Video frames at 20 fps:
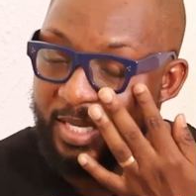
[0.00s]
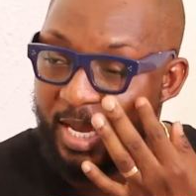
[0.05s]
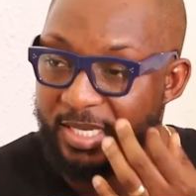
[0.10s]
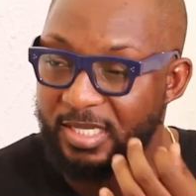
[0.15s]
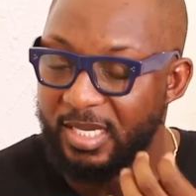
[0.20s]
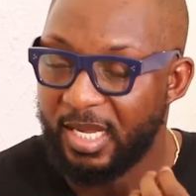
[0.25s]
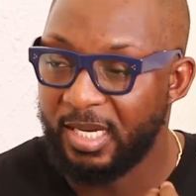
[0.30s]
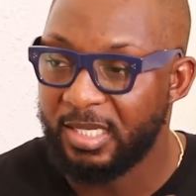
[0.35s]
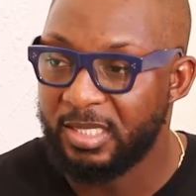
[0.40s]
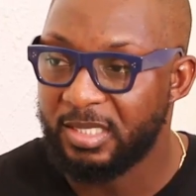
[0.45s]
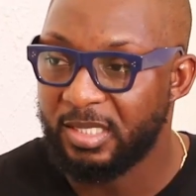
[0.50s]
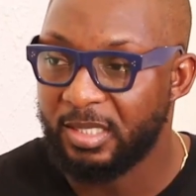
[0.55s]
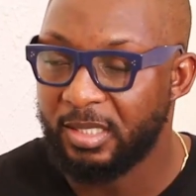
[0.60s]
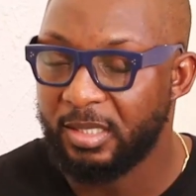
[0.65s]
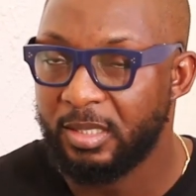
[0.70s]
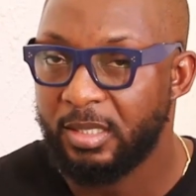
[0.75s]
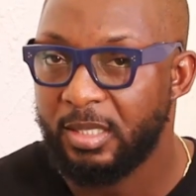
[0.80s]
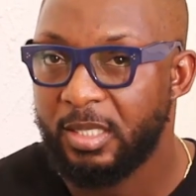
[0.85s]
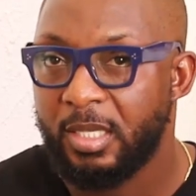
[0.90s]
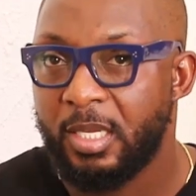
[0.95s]
are challenging.
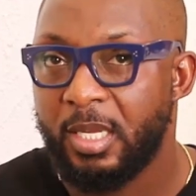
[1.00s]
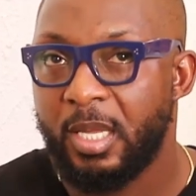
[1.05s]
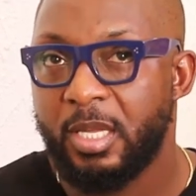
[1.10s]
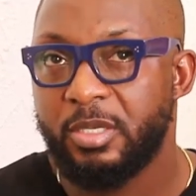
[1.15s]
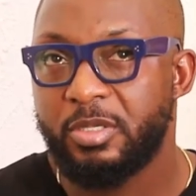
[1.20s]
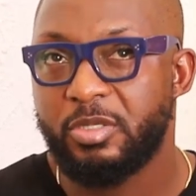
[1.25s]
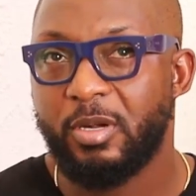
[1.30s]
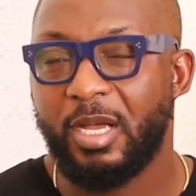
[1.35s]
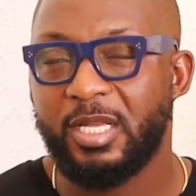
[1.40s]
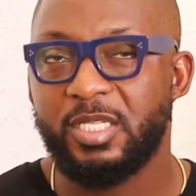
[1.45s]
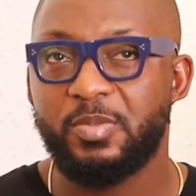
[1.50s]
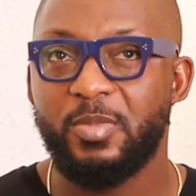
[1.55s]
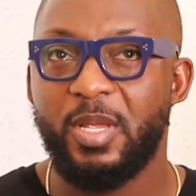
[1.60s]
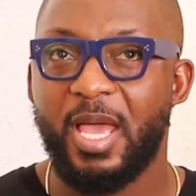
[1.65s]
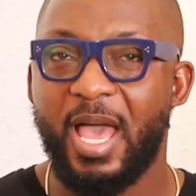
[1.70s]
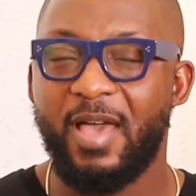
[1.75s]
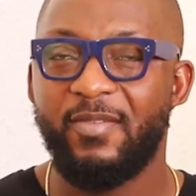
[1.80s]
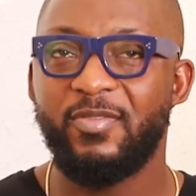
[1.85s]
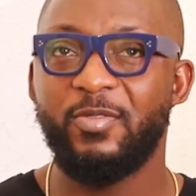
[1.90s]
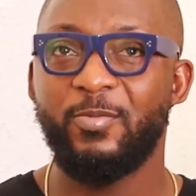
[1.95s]
Trust me,
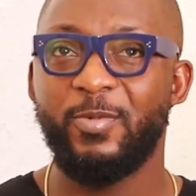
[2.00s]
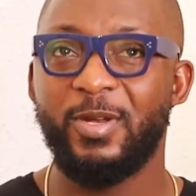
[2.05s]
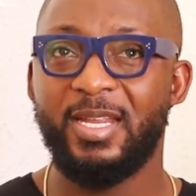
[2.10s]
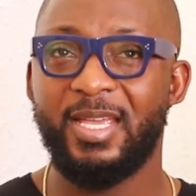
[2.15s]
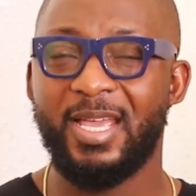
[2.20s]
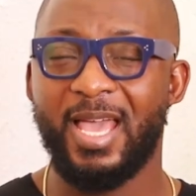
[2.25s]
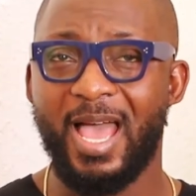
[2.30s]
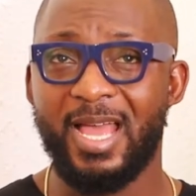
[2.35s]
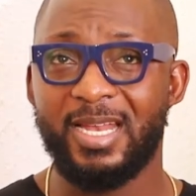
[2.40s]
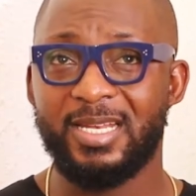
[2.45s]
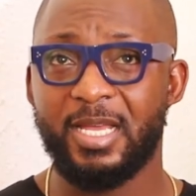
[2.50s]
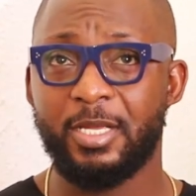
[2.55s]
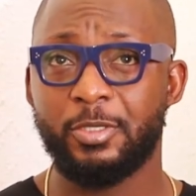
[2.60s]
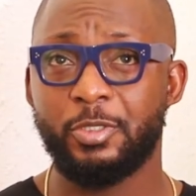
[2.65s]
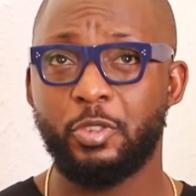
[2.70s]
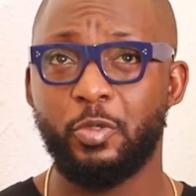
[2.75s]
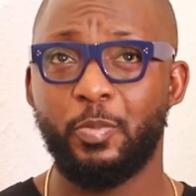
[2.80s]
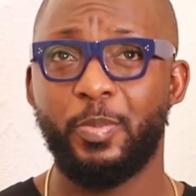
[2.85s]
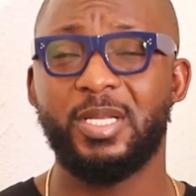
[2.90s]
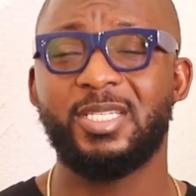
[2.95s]
I haven't really had a
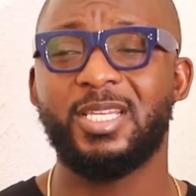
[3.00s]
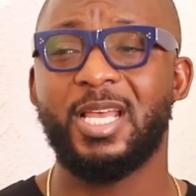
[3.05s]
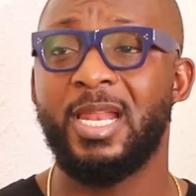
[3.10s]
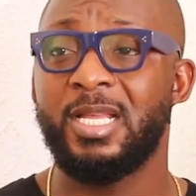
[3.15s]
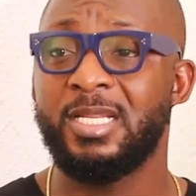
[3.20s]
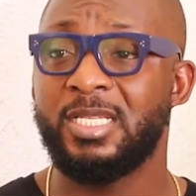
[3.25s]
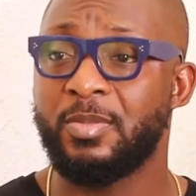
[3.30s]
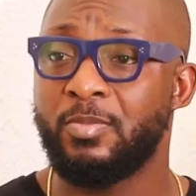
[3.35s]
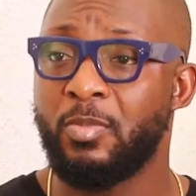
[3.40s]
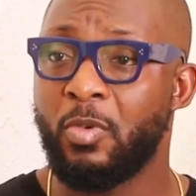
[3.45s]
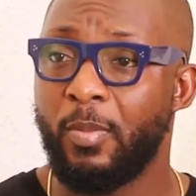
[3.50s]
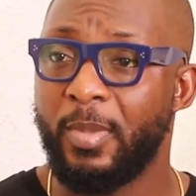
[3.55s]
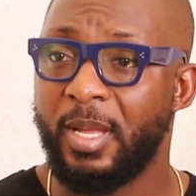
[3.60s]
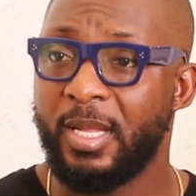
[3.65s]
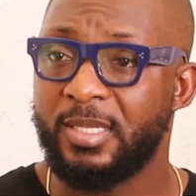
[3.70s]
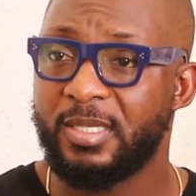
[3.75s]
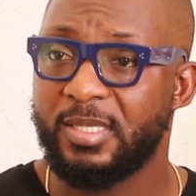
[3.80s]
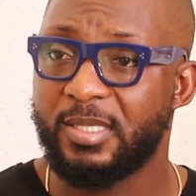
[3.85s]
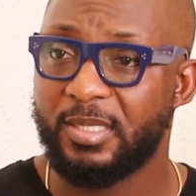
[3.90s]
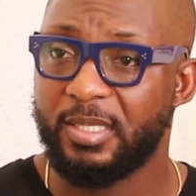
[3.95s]
super challenging
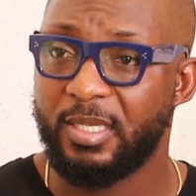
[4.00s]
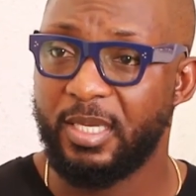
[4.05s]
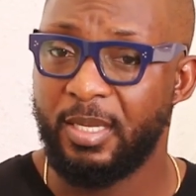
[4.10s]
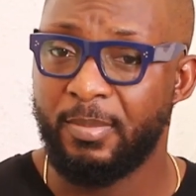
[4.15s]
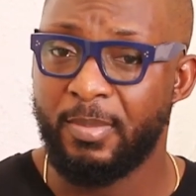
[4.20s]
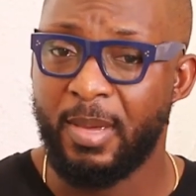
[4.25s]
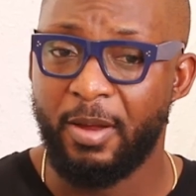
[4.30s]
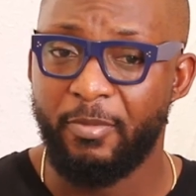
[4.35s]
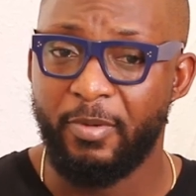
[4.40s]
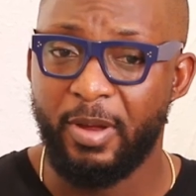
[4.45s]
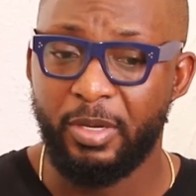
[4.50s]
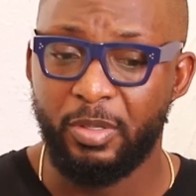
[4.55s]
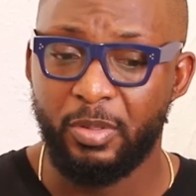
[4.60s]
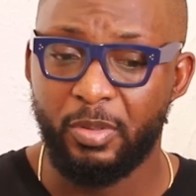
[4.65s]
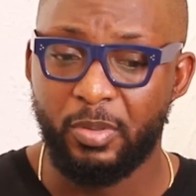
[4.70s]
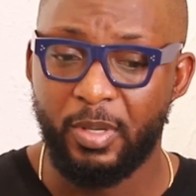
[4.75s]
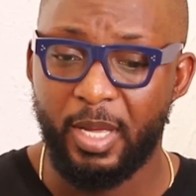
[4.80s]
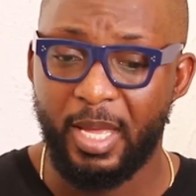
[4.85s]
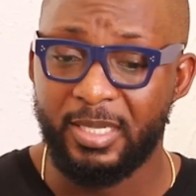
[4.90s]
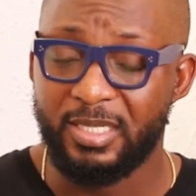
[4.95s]
moment in my
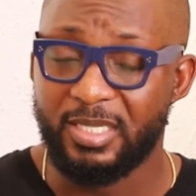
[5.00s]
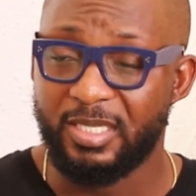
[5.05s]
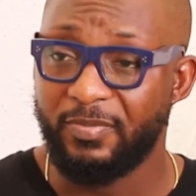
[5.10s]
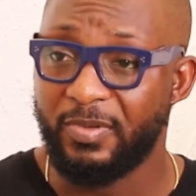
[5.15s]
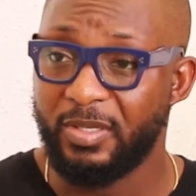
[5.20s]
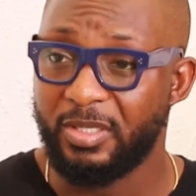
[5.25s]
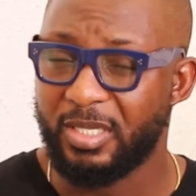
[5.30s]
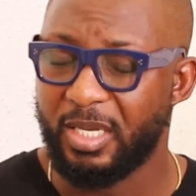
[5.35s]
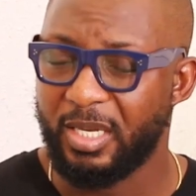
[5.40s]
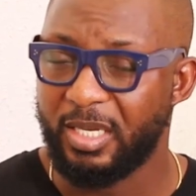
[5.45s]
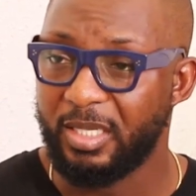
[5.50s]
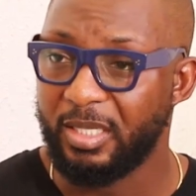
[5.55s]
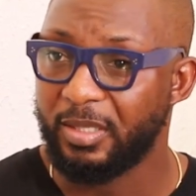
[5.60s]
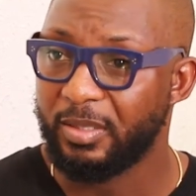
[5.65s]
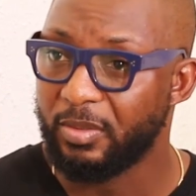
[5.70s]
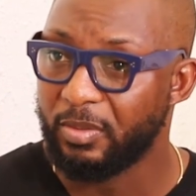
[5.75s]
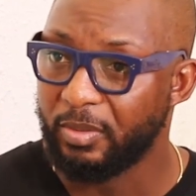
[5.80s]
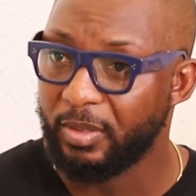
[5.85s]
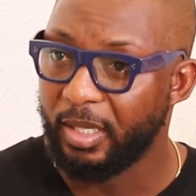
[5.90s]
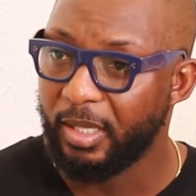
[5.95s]
radio and TV journey,
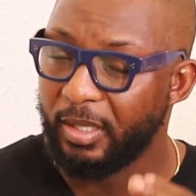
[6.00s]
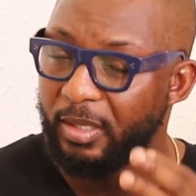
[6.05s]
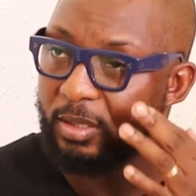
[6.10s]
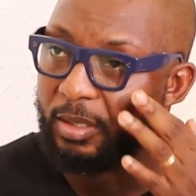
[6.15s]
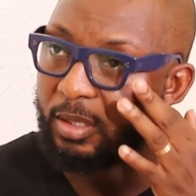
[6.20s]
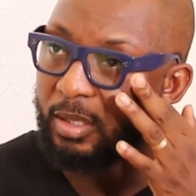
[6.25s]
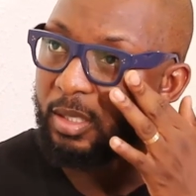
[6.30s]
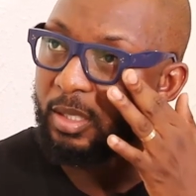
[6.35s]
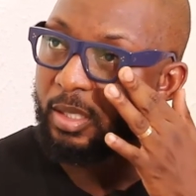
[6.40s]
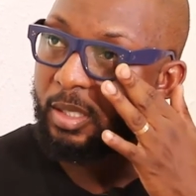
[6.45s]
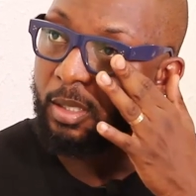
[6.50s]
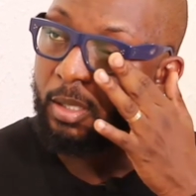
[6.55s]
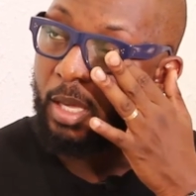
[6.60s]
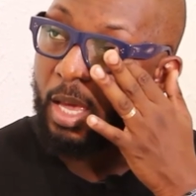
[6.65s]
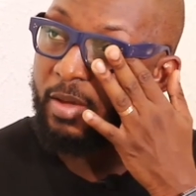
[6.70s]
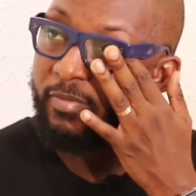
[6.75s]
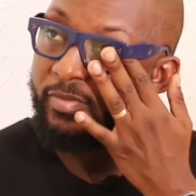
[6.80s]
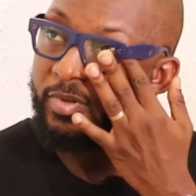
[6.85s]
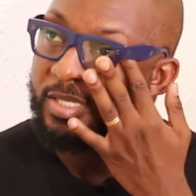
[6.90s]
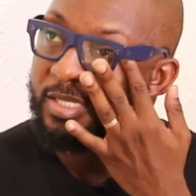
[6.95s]
okay?
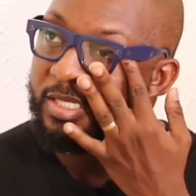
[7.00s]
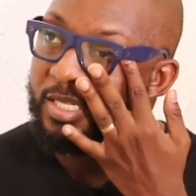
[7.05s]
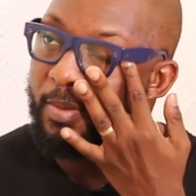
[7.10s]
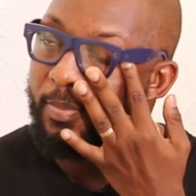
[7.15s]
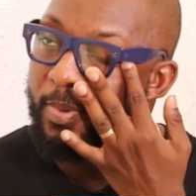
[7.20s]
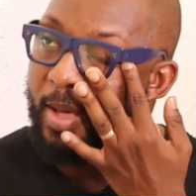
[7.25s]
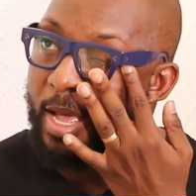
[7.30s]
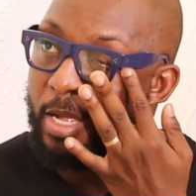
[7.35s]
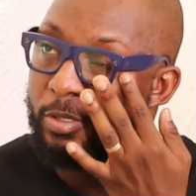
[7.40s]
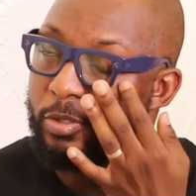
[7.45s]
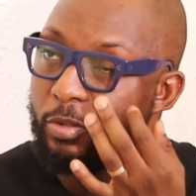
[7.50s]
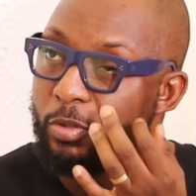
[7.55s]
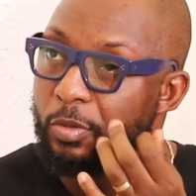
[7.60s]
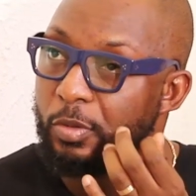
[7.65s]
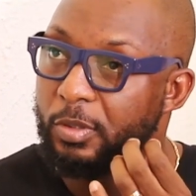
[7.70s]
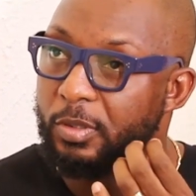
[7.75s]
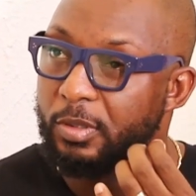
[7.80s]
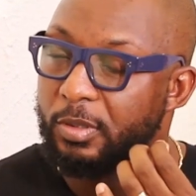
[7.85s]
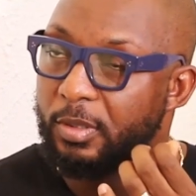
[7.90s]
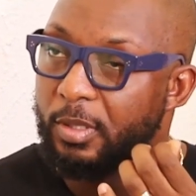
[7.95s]
Every step I
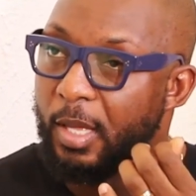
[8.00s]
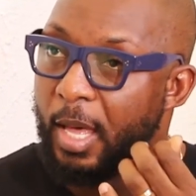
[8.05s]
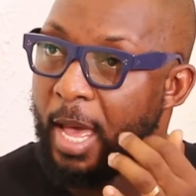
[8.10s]
took